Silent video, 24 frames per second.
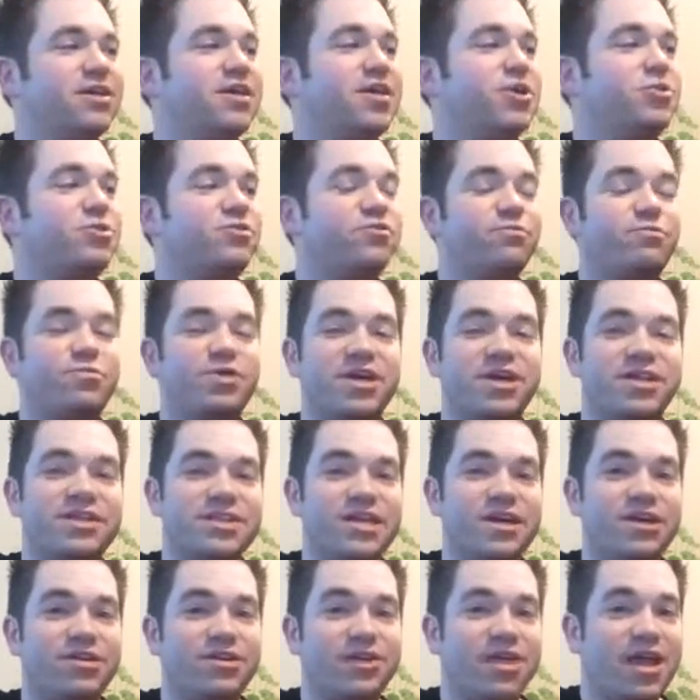and we've picked
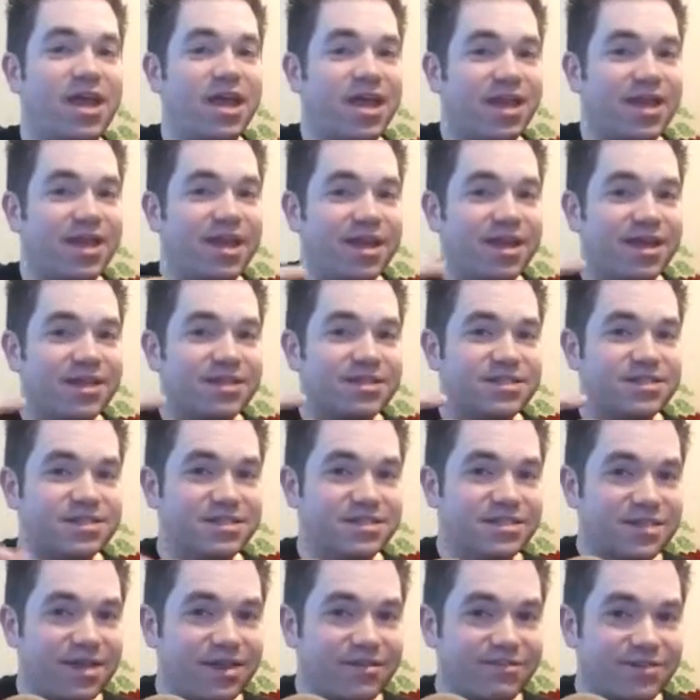out
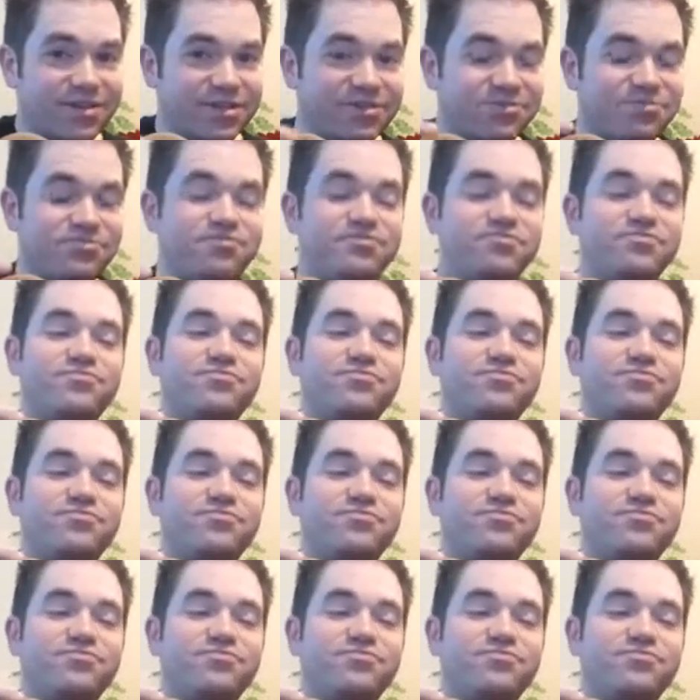7